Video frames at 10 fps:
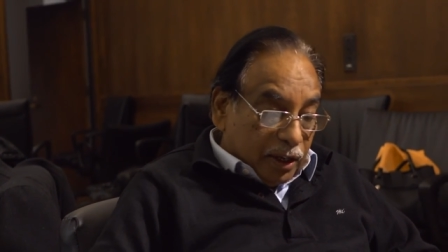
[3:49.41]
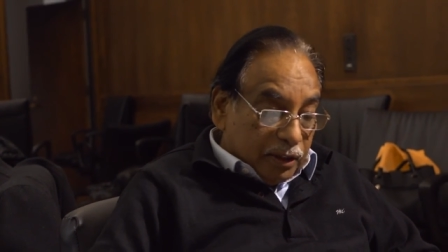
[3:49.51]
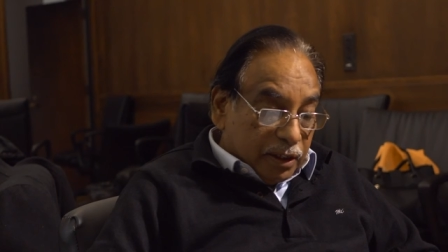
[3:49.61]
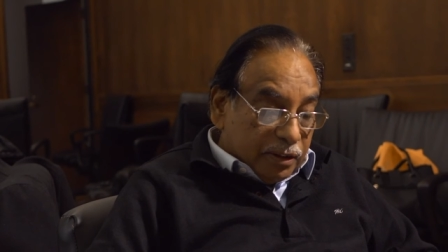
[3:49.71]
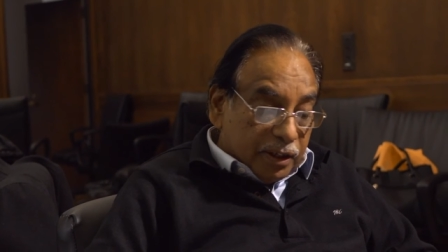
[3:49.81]

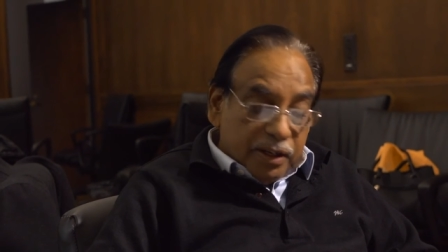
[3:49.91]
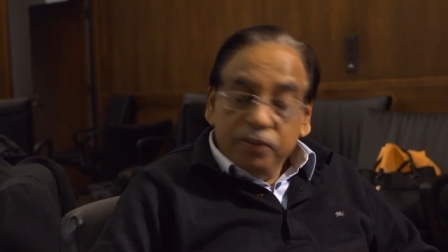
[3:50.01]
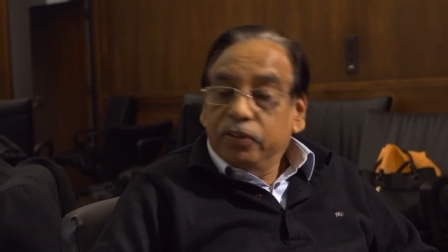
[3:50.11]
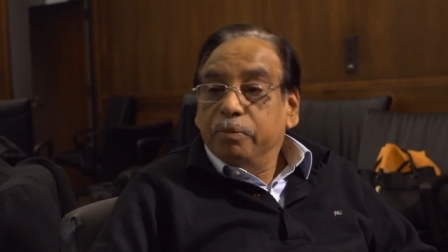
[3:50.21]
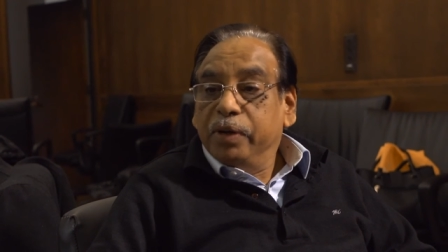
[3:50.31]
The third
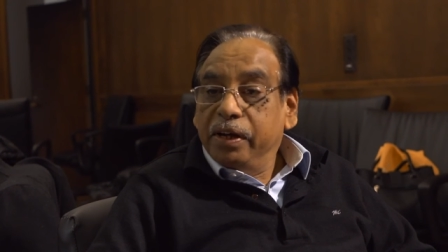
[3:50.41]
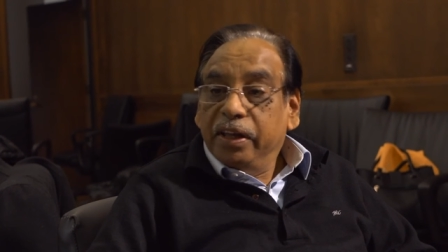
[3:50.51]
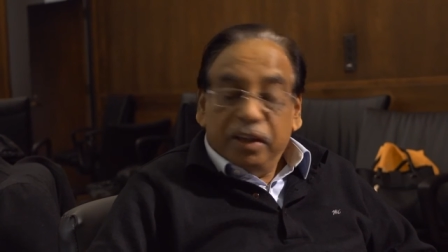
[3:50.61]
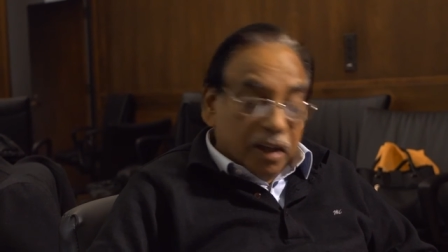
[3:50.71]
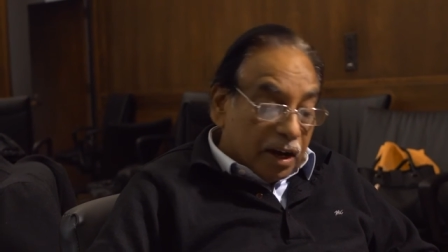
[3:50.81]
is the
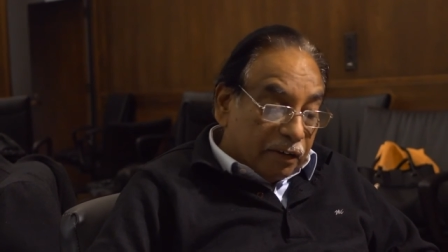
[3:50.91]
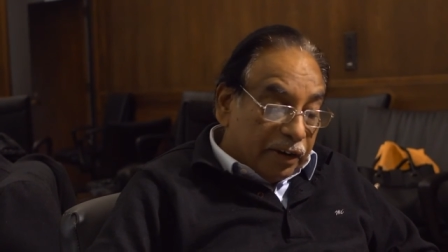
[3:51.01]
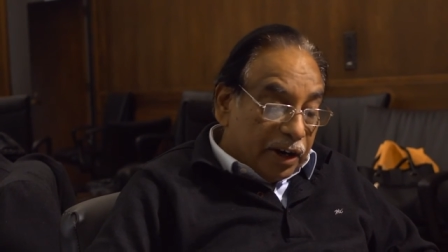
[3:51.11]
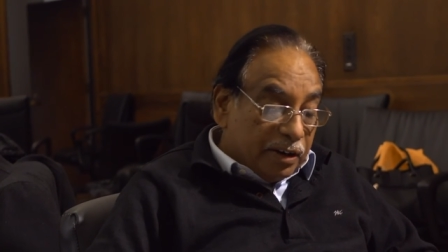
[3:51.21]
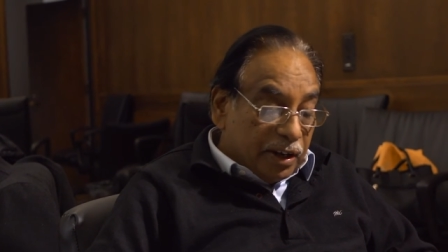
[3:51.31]

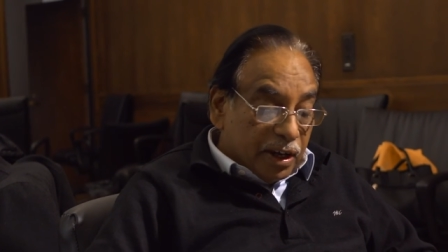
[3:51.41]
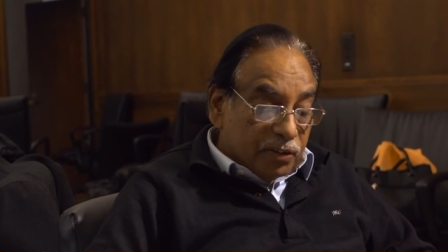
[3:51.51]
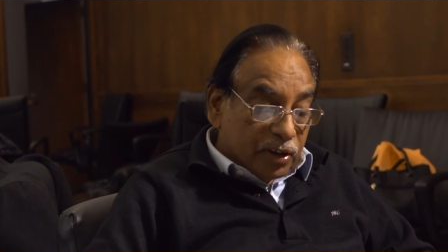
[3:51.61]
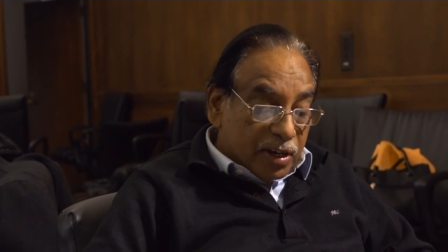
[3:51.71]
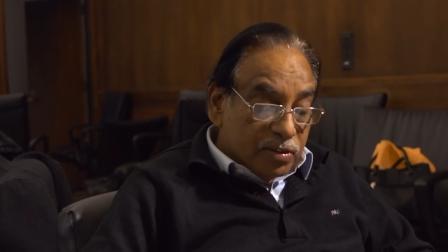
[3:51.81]
creating a
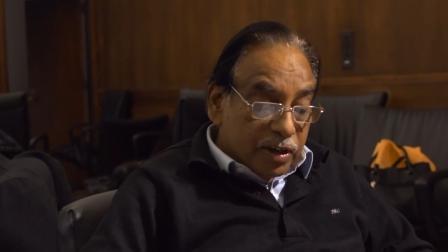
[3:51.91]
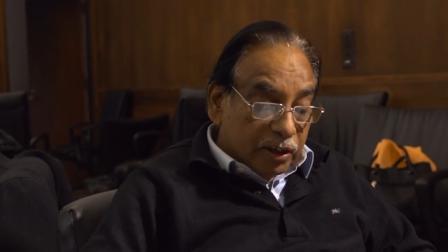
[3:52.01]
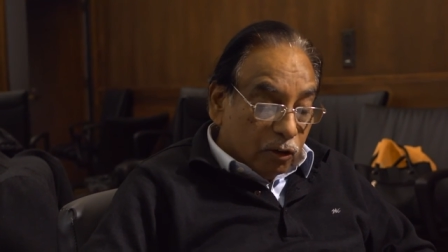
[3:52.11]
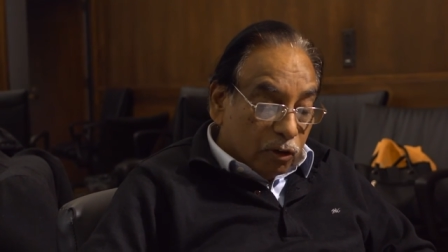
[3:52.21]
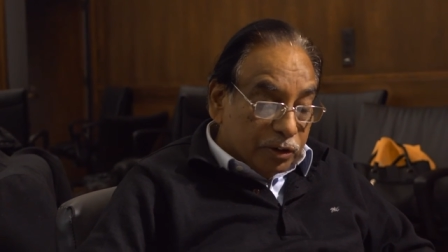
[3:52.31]
science,
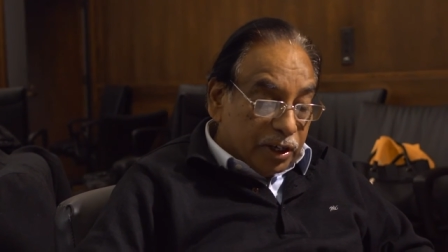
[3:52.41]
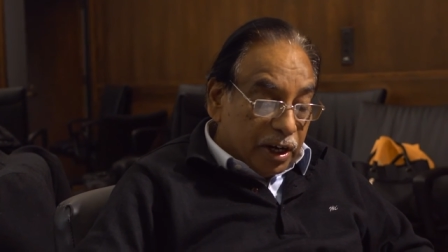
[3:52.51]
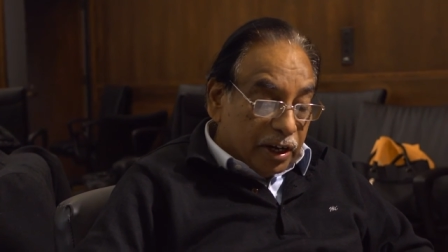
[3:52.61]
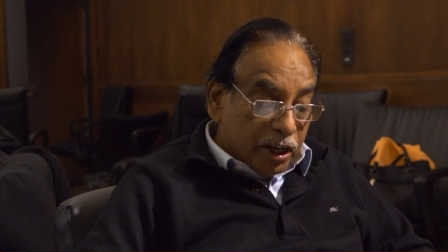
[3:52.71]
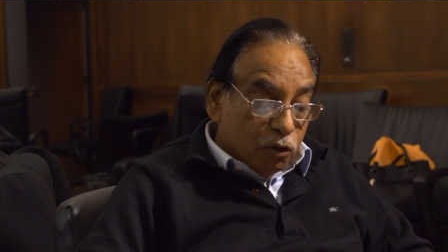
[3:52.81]

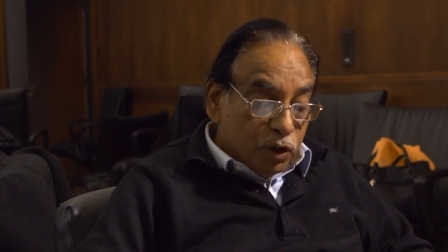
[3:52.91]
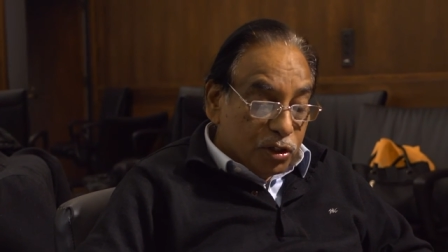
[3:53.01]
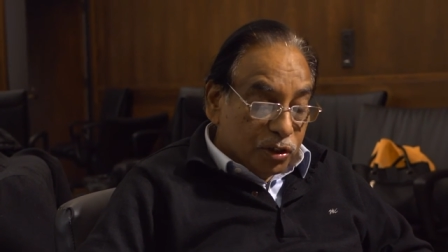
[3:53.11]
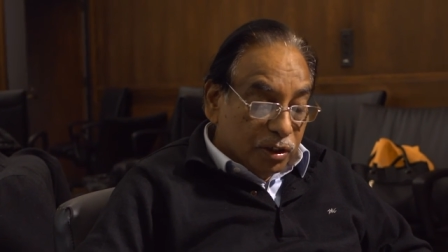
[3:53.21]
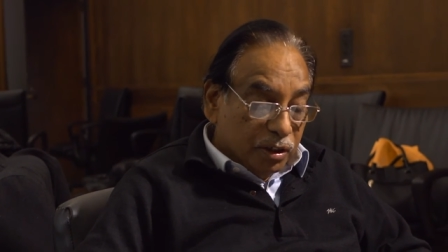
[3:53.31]
technology, and
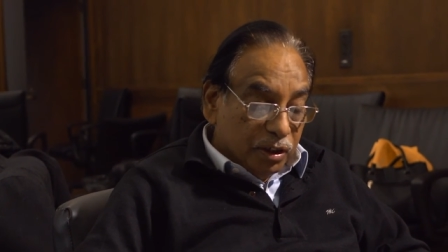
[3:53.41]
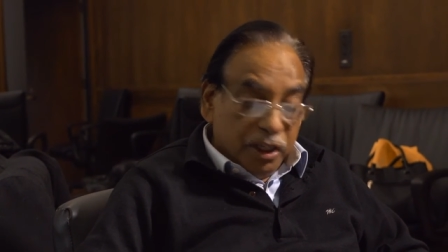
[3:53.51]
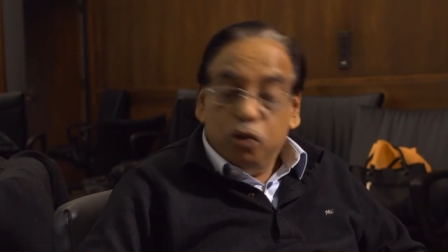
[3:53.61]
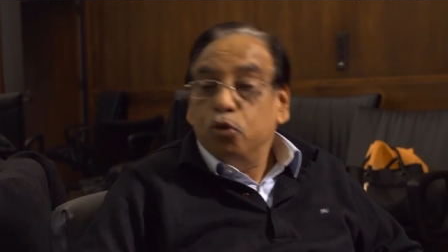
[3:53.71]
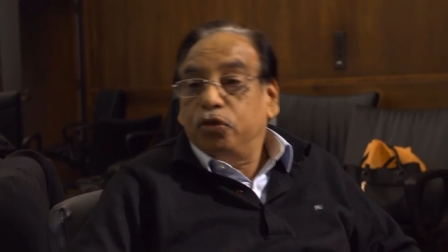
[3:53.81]
innovation
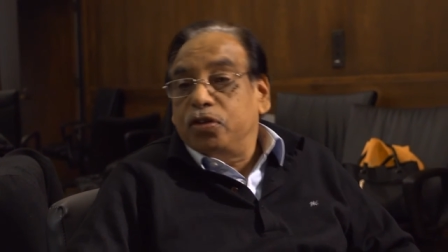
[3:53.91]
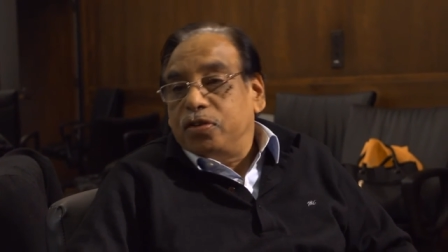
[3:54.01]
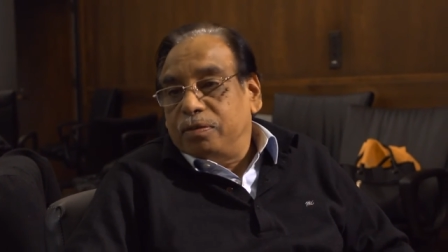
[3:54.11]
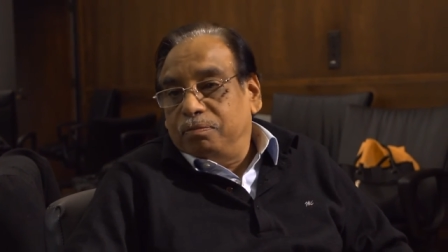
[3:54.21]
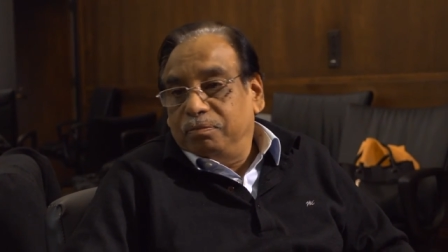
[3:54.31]

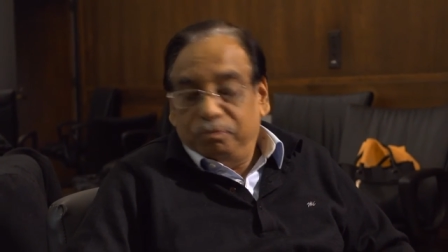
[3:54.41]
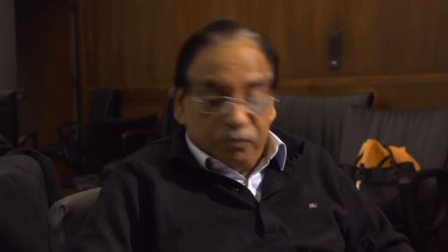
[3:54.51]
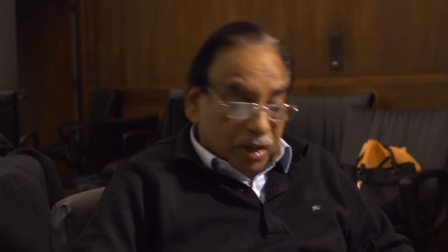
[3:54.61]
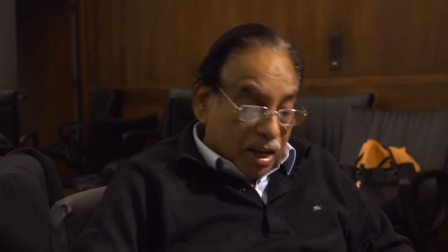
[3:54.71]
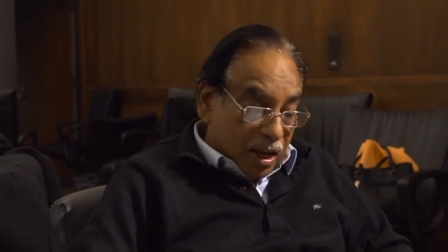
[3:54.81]
ecosystem,
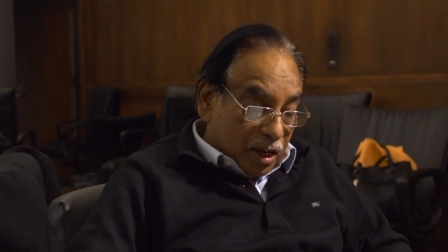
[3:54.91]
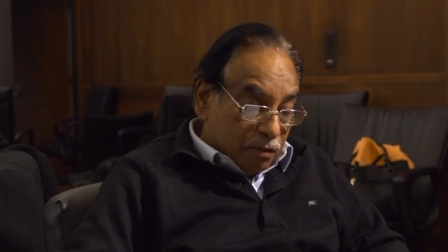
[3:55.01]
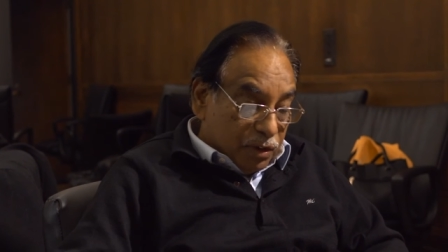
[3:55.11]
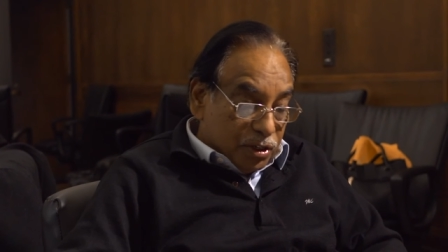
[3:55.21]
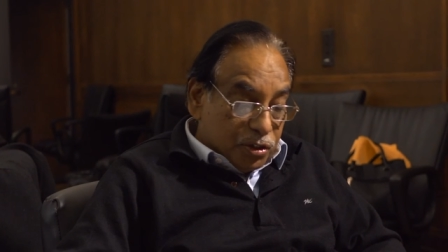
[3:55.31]

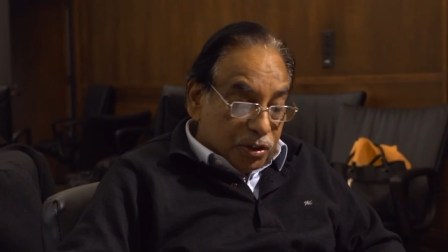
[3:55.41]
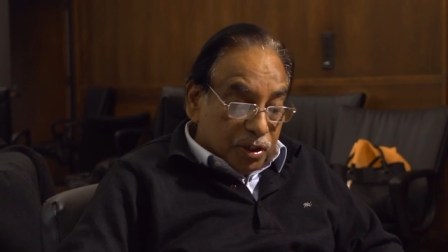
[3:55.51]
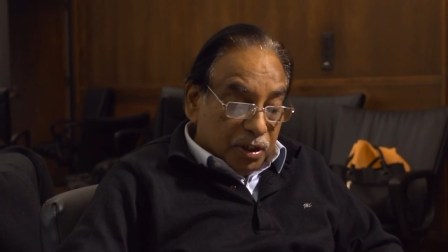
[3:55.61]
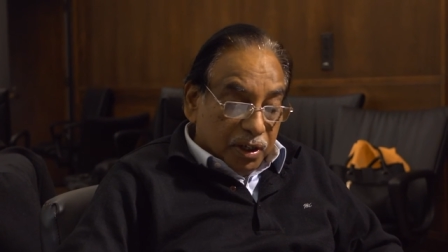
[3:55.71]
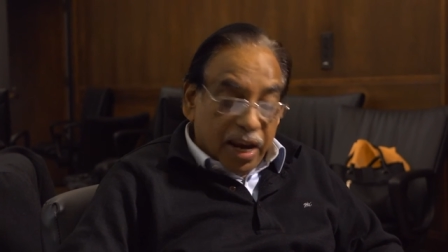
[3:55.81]
which
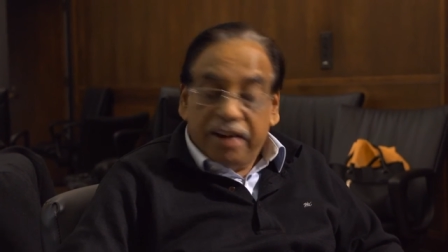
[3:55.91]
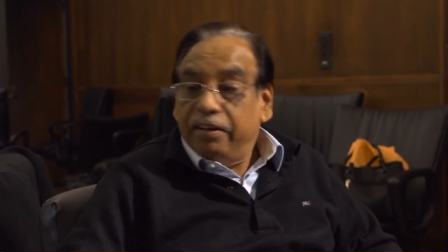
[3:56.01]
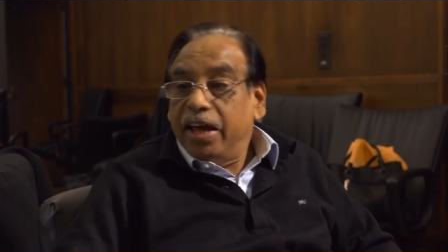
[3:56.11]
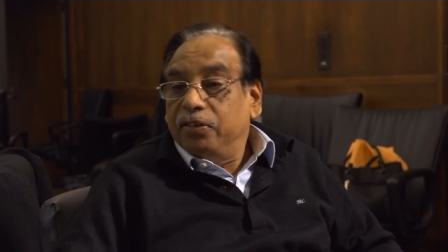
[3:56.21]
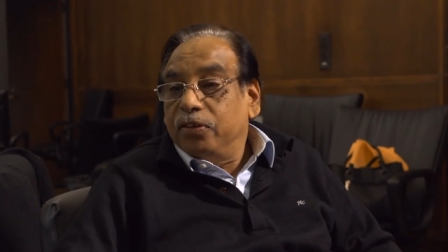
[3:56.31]

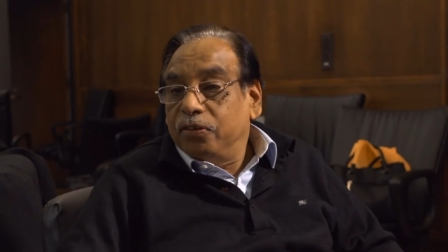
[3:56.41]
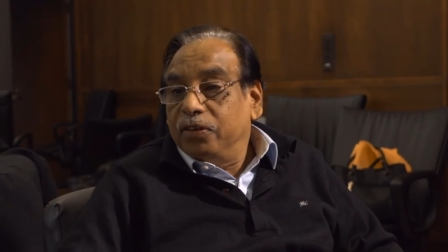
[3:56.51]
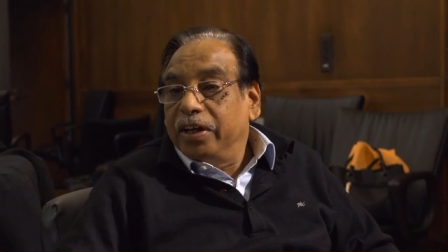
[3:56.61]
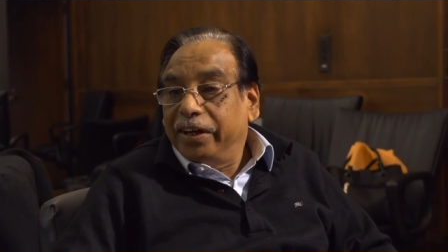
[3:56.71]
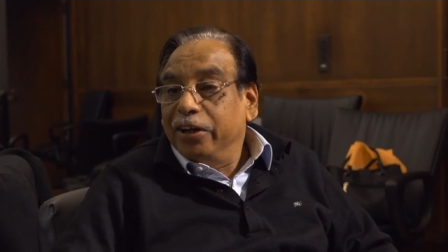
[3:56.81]

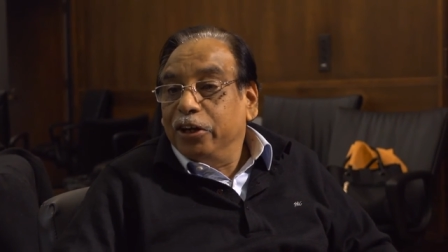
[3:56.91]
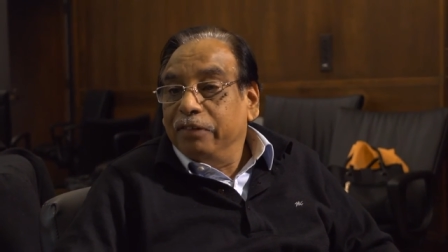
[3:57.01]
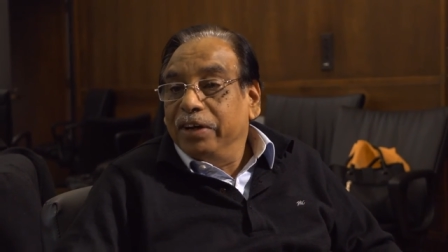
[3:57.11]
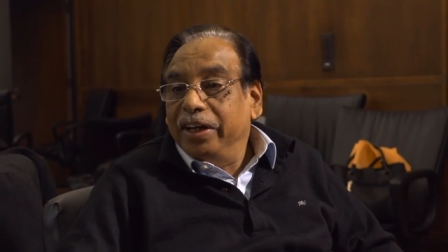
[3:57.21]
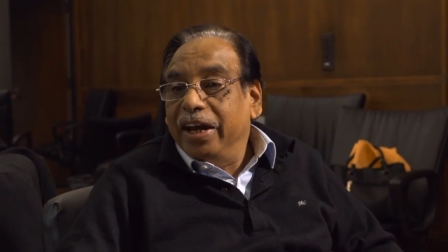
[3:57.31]
catalyzes the
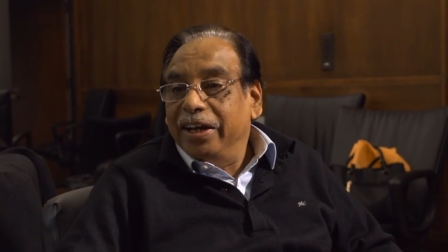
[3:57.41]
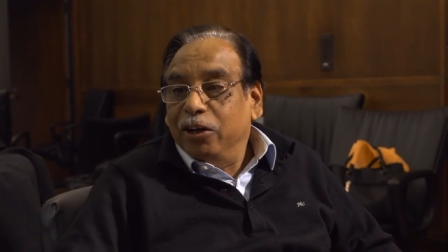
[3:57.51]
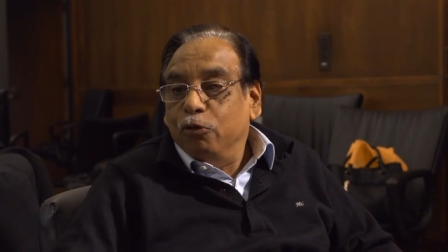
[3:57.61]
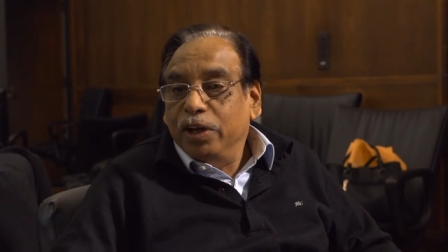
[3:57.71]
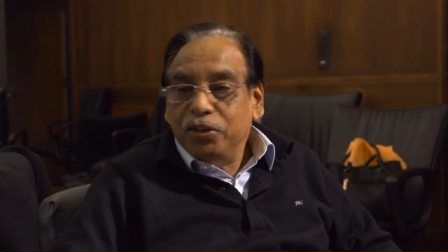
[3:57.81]
creativity and
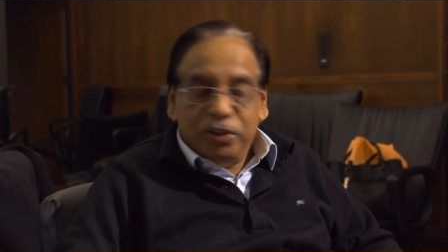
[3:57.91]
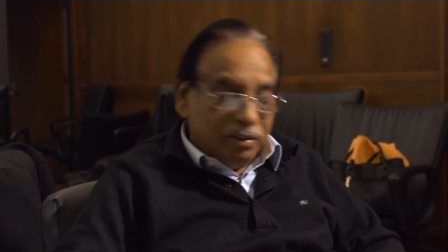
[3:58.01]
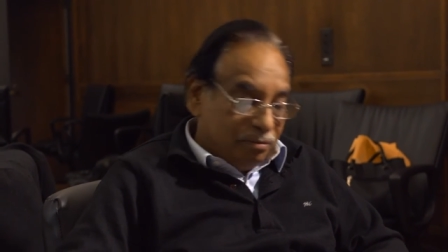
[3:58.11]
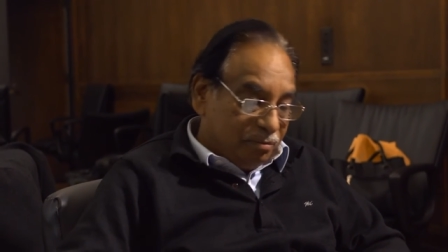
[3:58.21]
innovation.